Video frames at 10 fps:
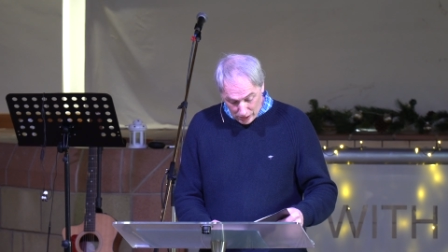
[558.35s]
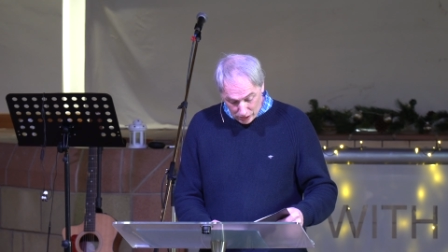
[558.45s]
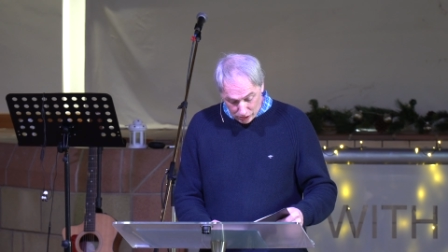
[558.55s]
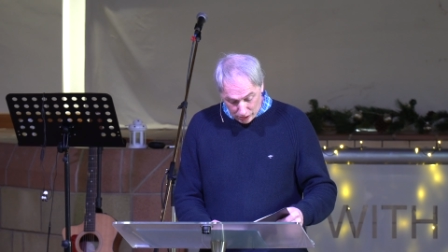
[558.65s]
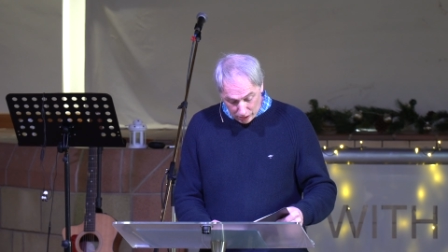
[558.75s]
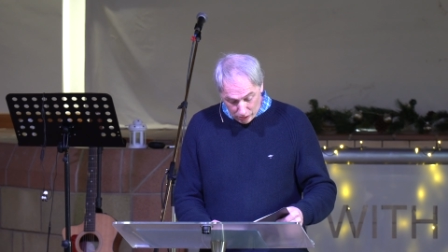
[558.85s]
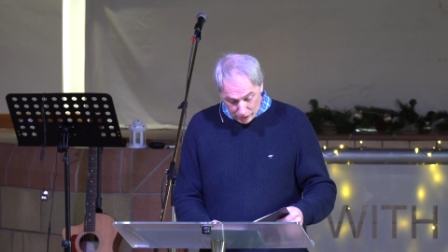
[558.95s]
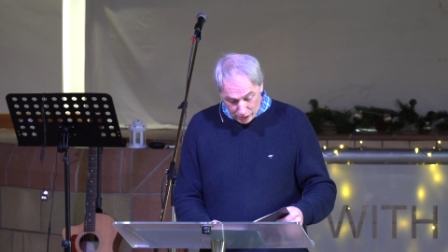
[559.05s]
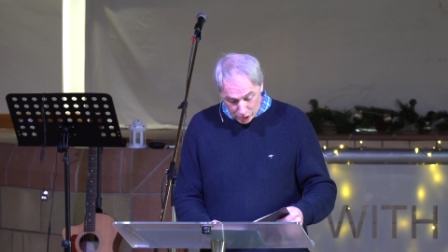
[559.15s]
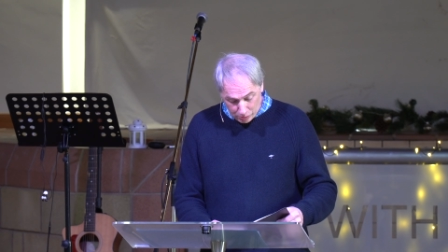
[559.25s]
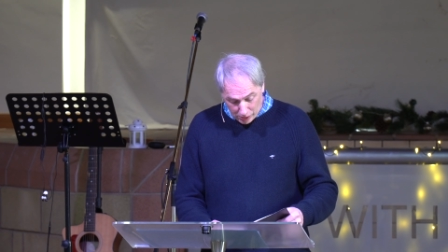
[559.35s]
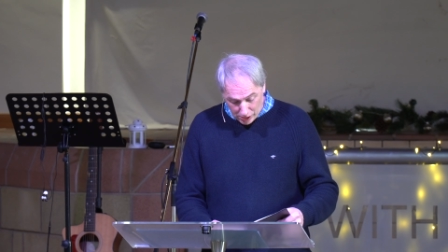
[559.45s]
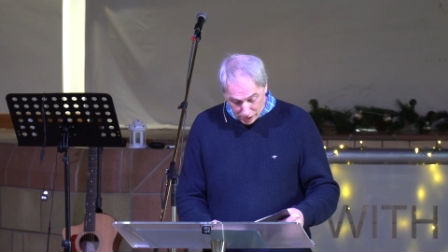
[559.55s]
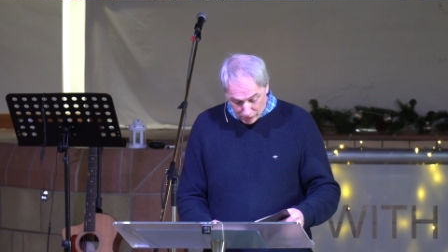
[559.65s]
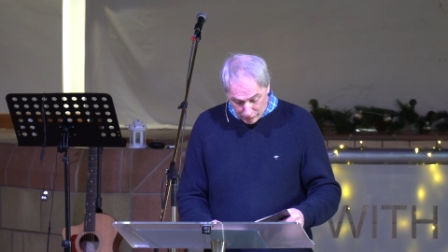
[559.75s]
So the Lord
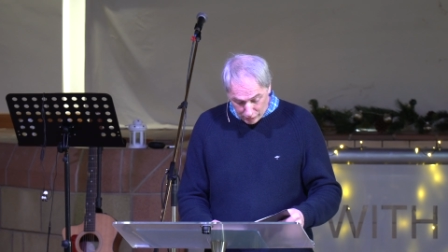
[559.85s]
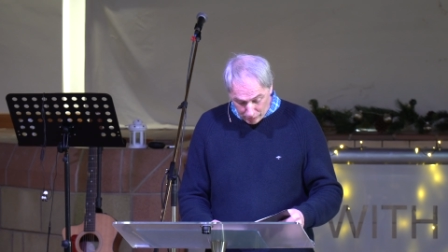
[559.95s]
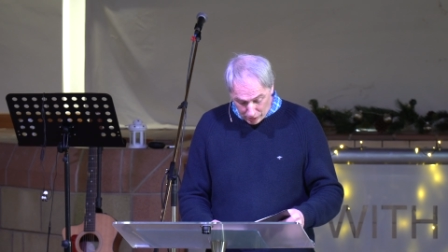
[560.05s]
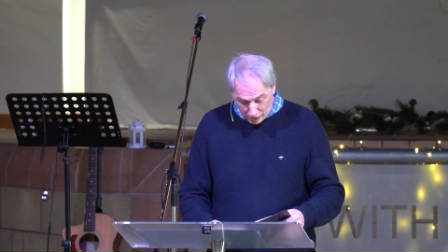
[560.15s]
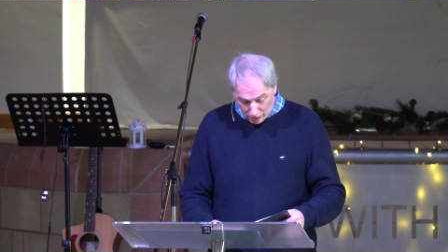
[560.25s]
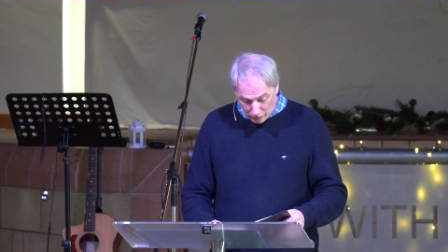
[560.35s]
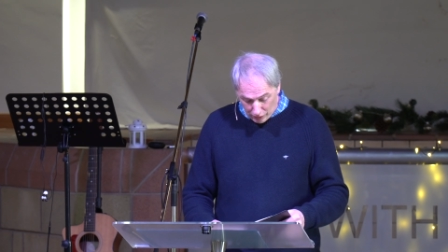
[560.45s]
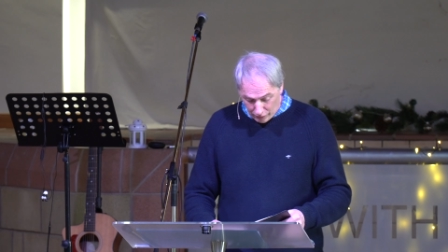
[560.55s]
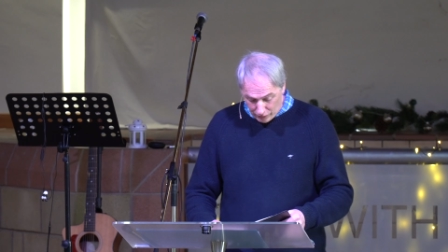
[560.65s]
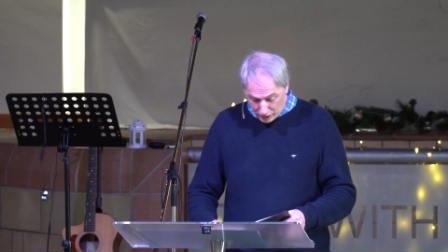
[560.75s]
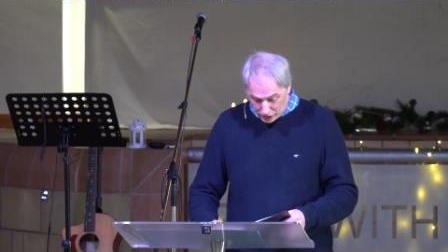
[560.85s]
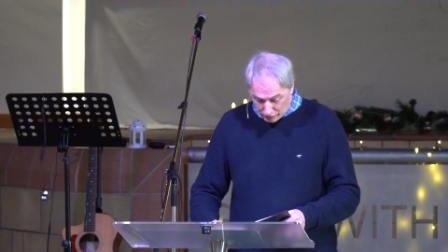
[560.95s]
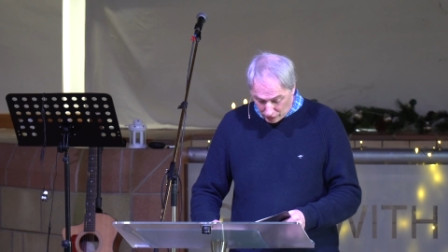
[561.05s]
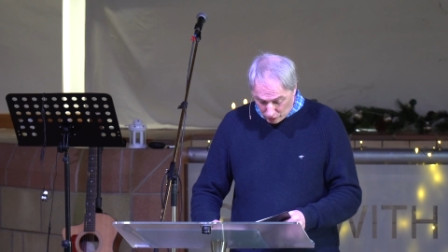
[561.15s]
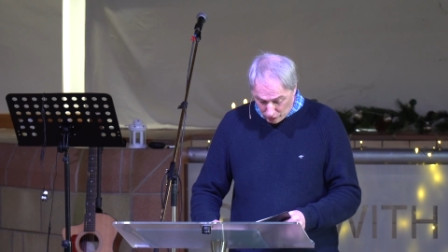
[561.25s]
dispersed them from there over the face of
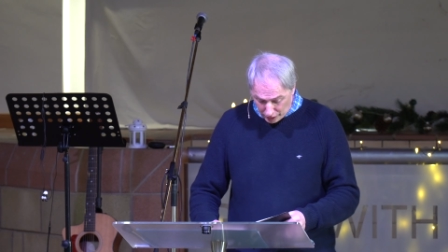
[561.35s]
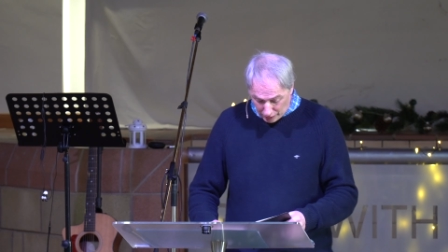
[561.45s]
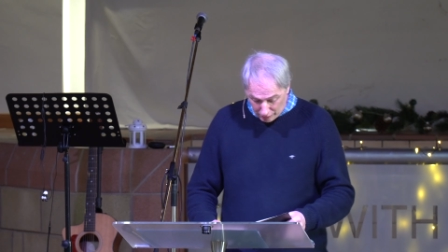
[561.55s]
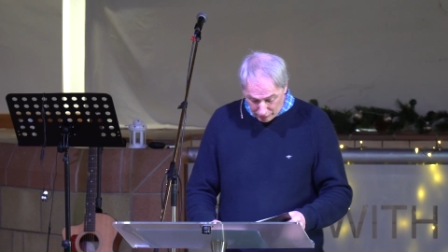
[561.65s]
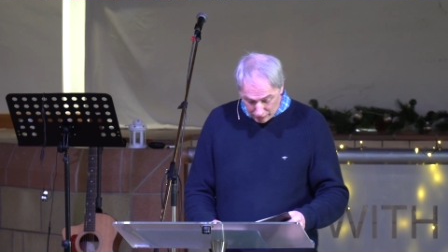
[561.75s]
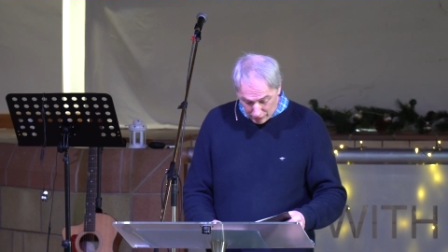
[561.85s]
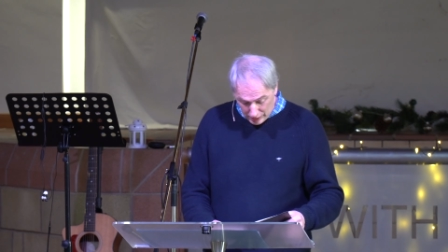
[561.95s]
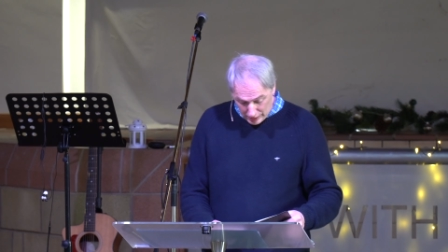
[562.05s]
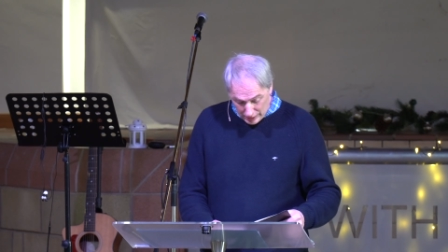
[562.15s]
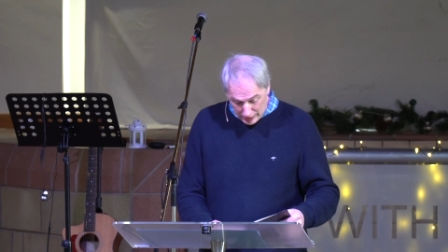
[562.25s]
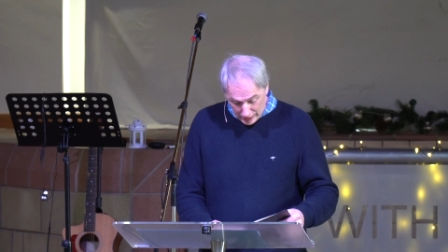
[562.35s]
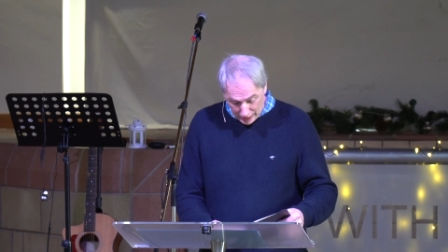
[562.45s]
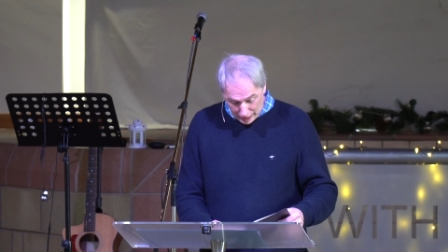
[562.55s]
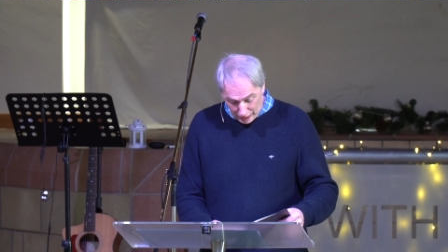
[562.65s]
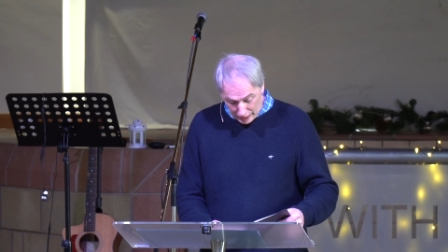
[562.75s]
the whole earth,
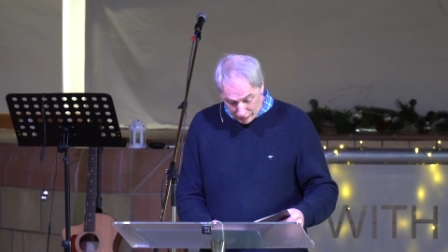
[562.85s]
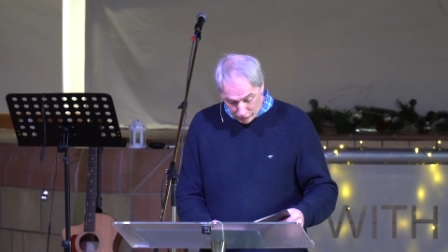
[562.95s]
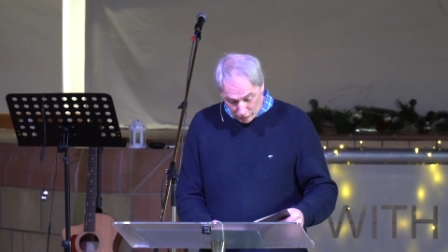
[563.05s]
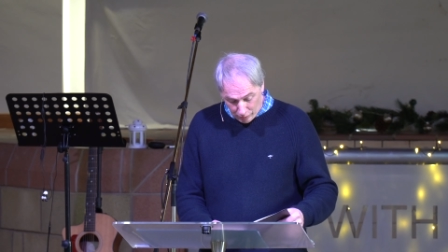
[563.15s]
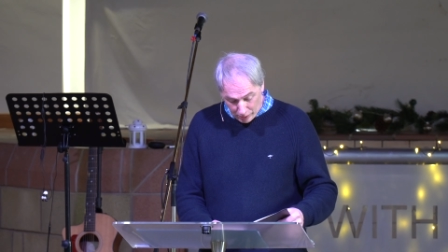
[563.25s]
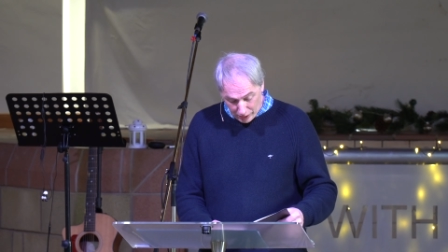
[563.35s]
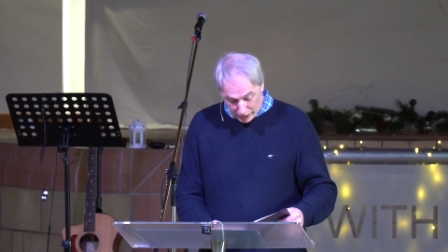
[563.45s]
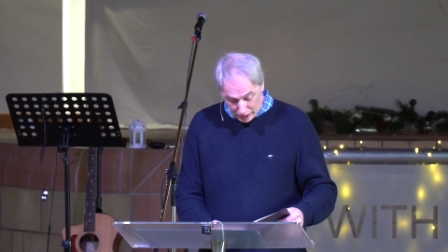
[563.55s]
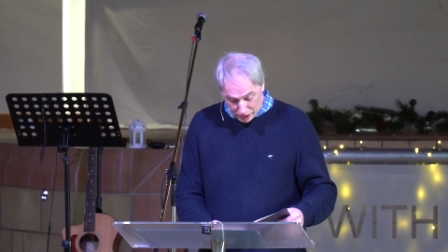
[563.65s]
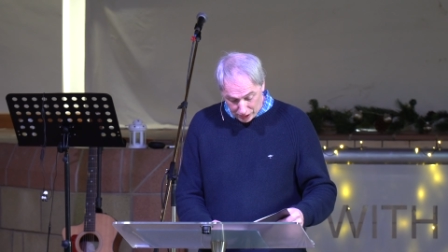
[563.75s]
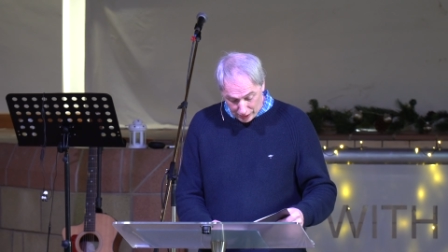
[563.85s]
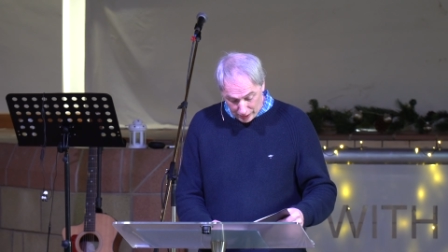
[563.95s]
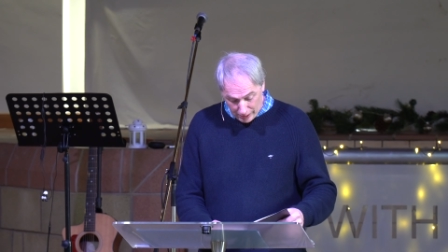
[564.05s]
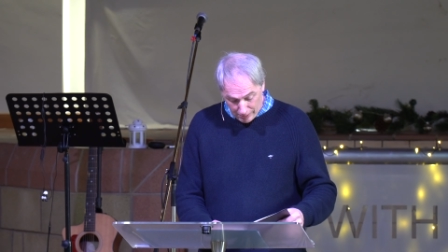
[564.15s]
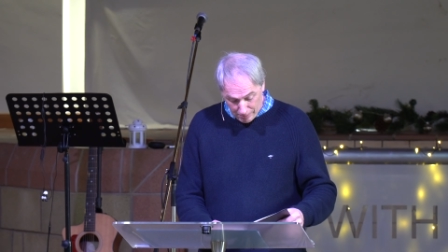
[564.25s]
and they left off building the city.